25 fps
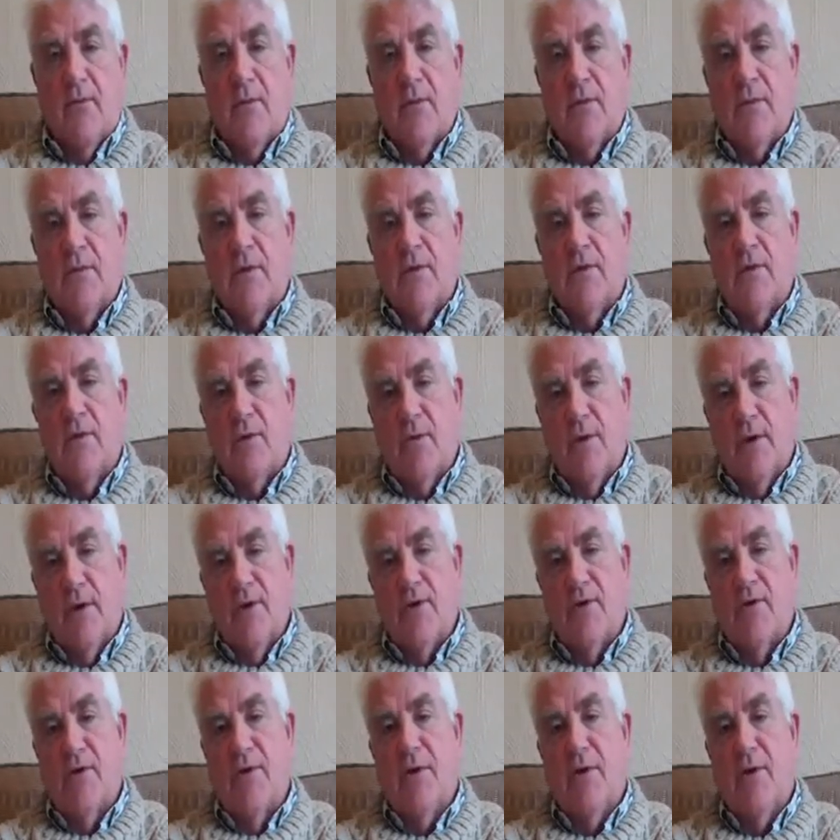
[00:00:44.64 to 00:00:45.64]

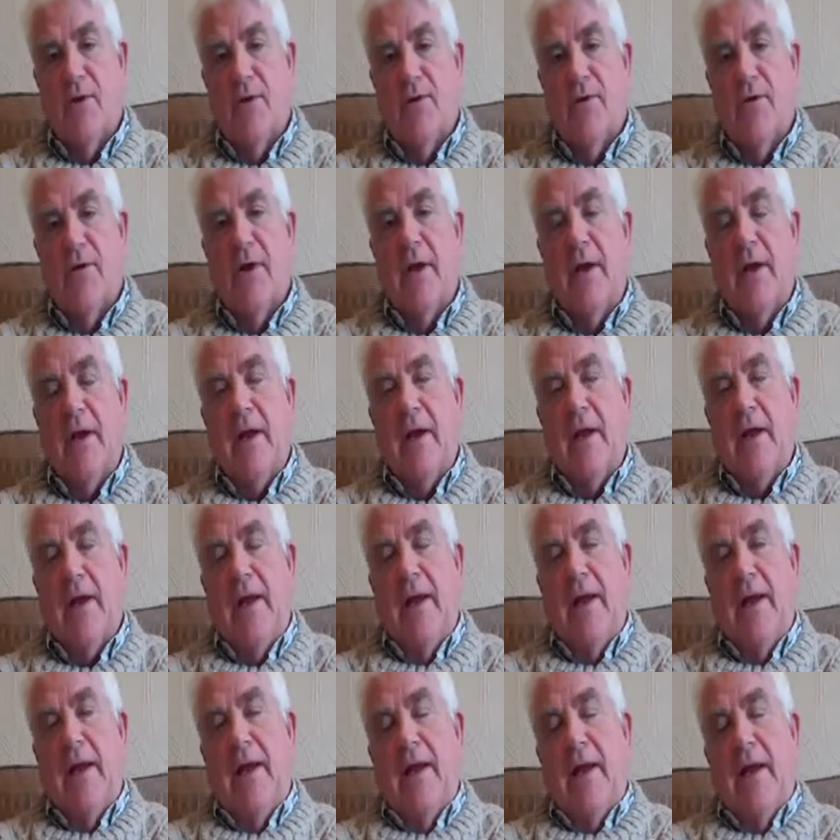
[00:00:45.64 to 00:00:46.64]
situation on
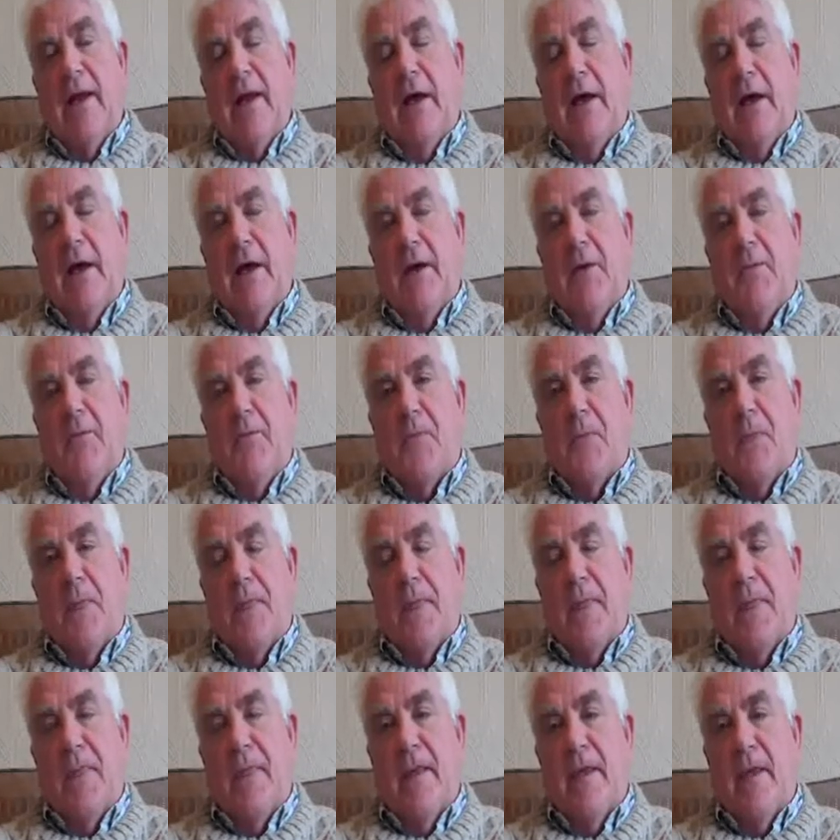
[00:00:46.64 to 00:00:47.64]
that
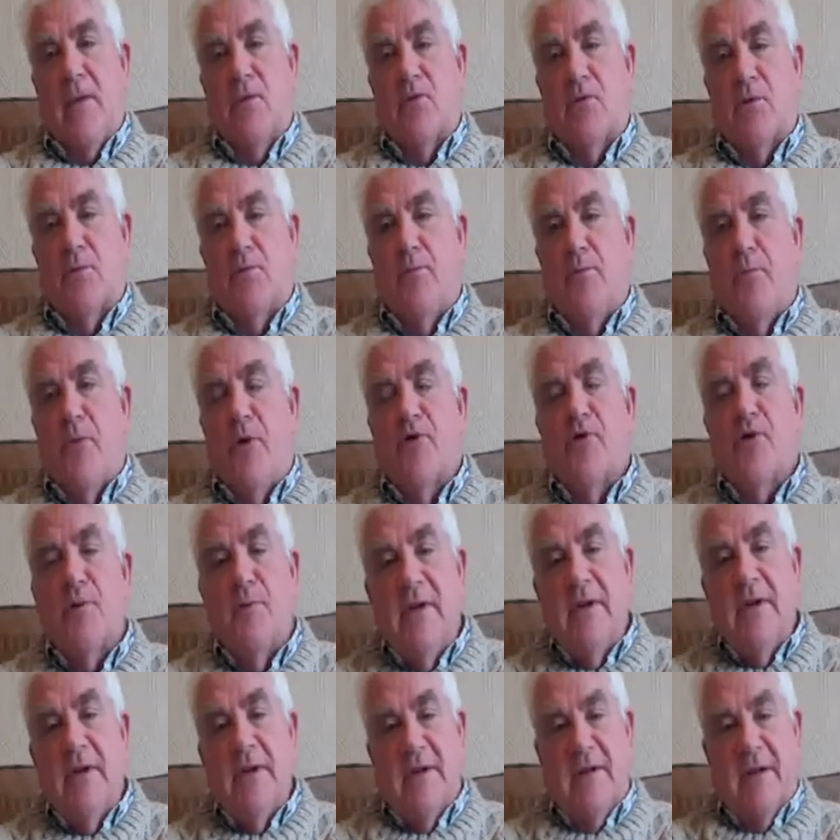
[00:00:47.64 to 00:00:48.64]
there was a
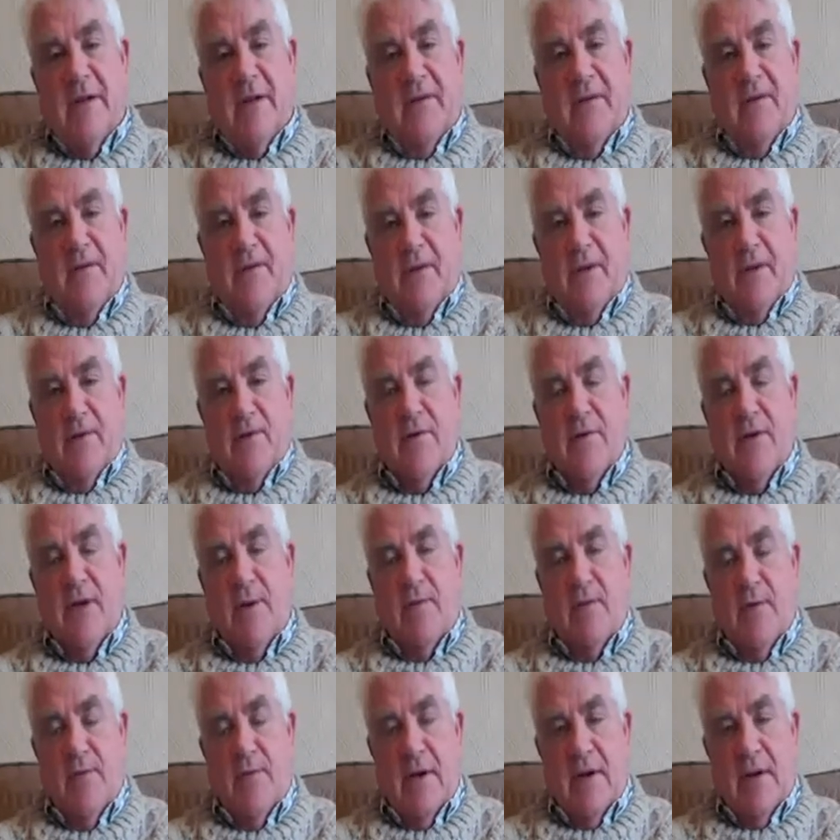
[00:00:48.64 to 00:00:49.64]
possibility that was an
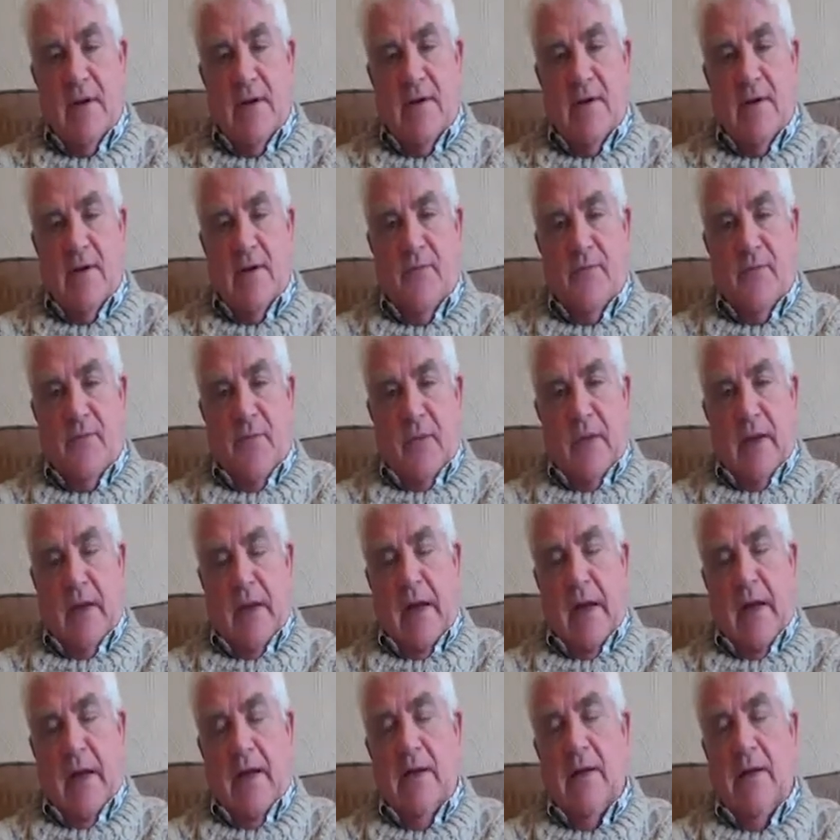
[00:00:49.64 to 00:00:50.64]
abnormality,
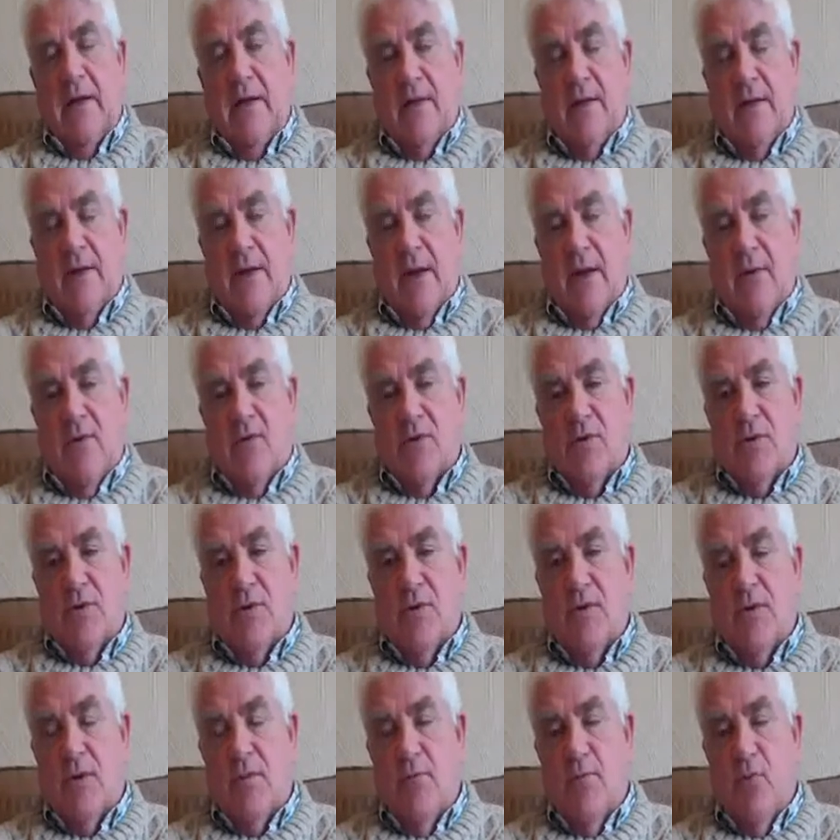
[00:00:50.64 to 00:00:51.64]
and that
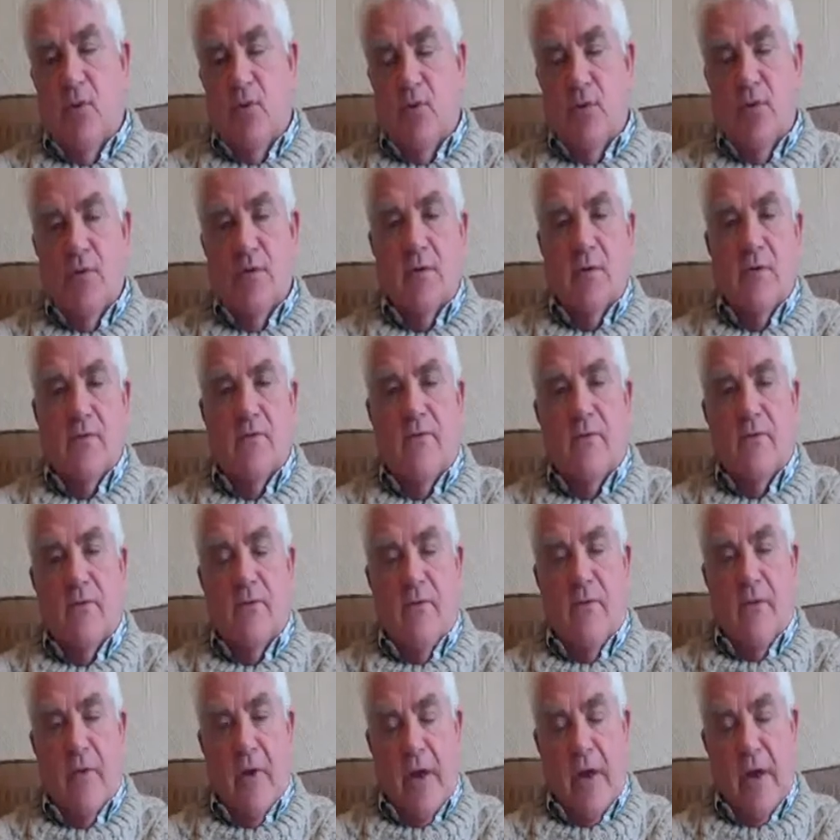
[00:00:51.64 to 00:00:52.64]
was important
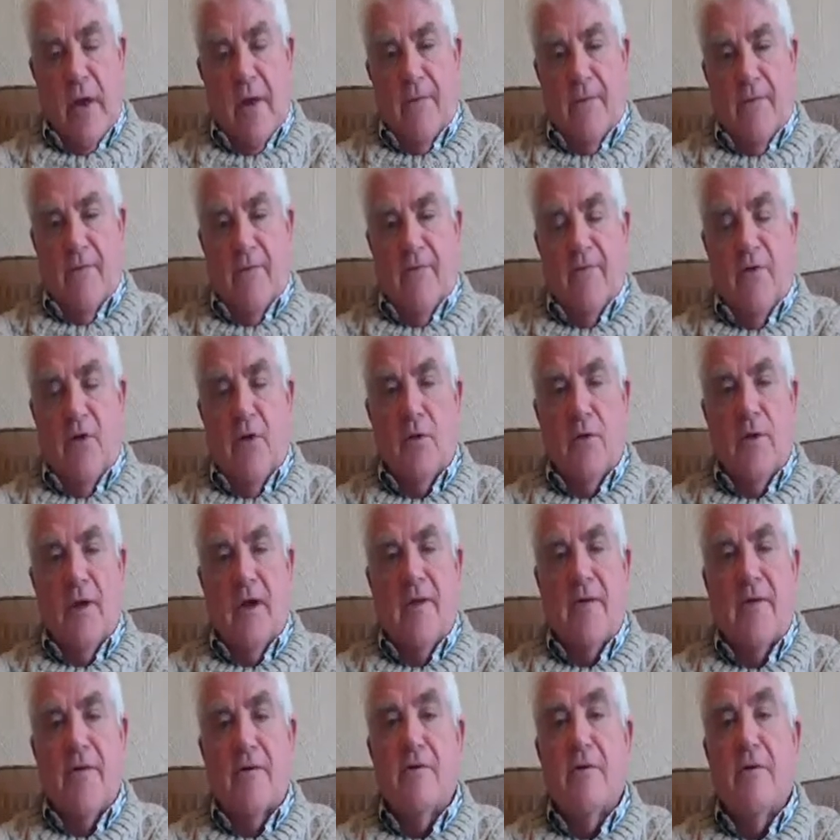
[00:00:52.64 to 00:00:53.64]
to follow
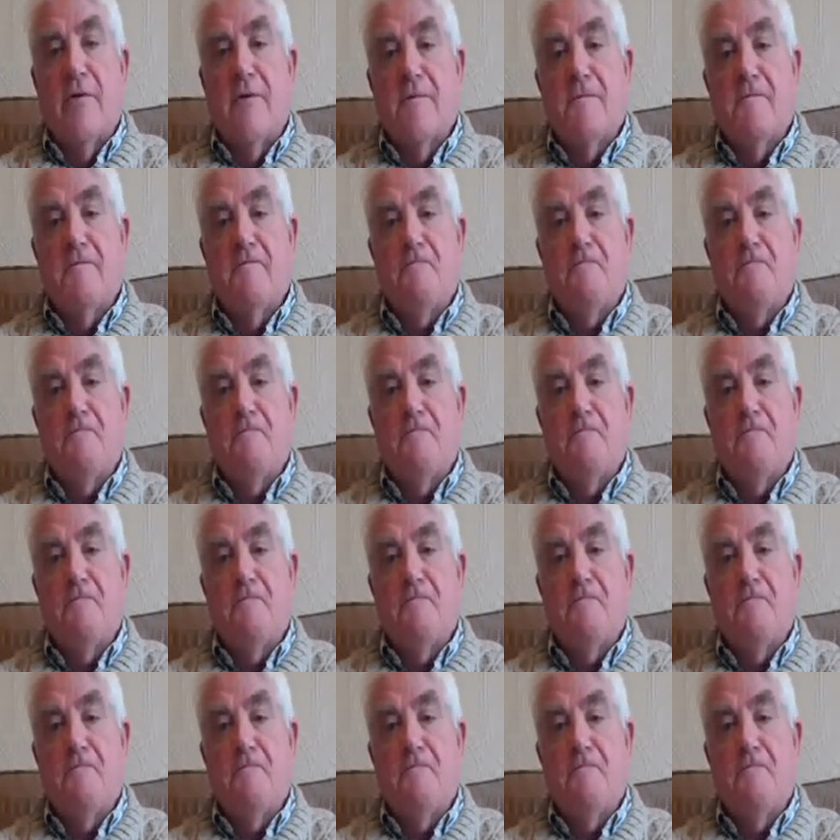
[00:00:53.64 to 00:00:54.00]
that through.